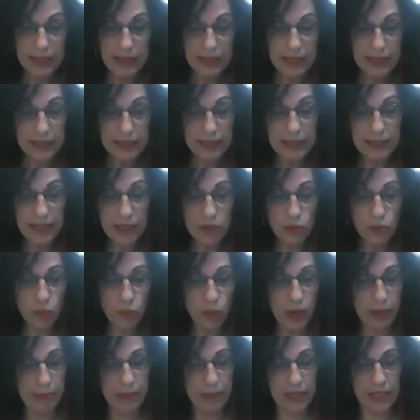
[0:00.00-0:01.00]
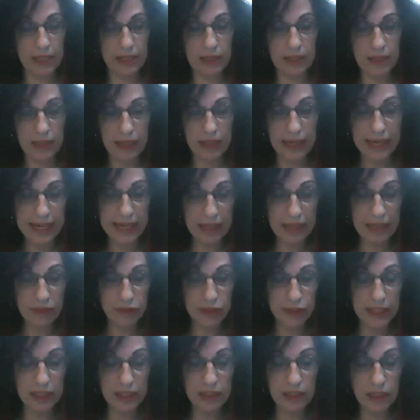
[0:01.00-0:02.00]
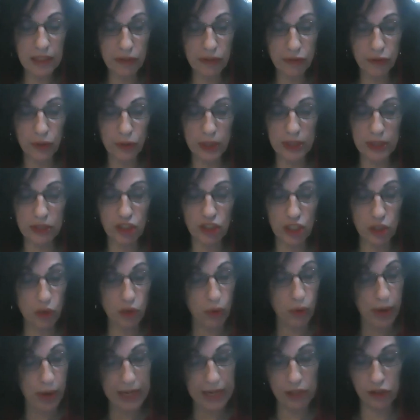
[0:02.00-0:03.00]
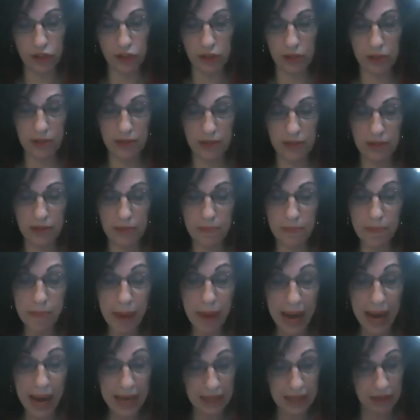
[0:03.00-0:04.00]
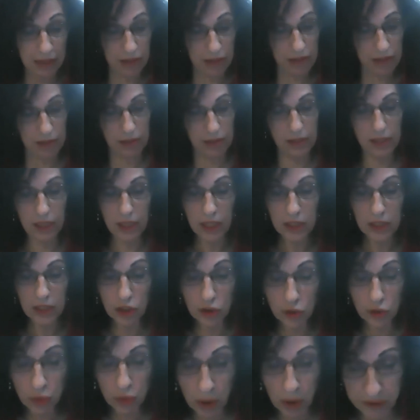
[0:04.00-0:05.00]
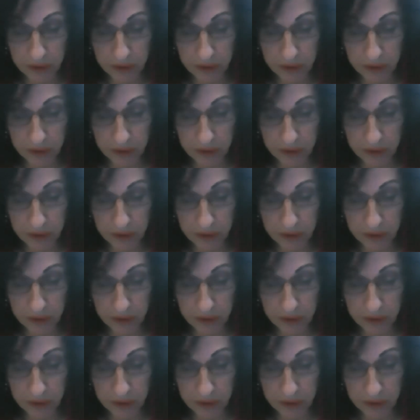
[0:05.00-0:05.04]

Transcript: These women lived in different generations, but the two